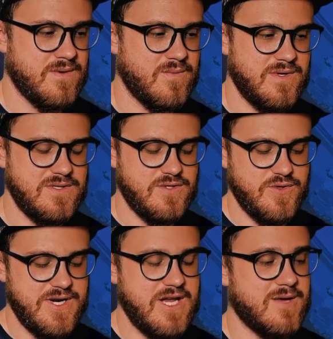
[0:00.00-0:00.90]
What is your
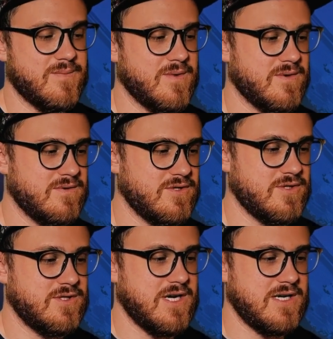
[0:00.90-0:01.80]
name?
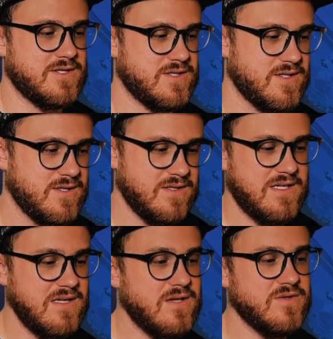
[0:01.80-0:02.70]
Josh.
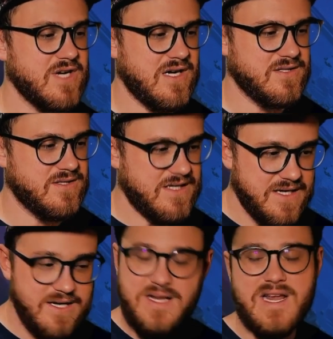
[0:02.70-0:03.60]
Hello, Josh.
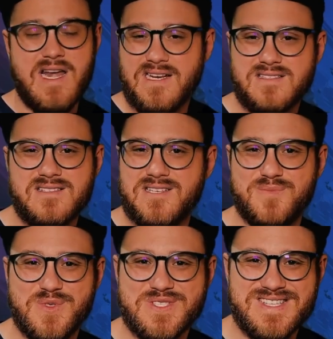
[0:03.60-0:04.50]
And it's as
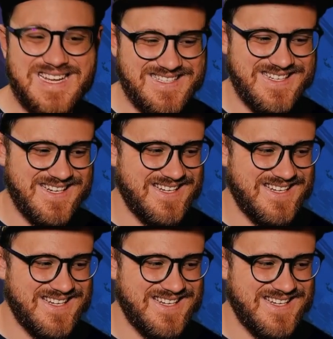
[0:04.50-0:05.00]
simple as that.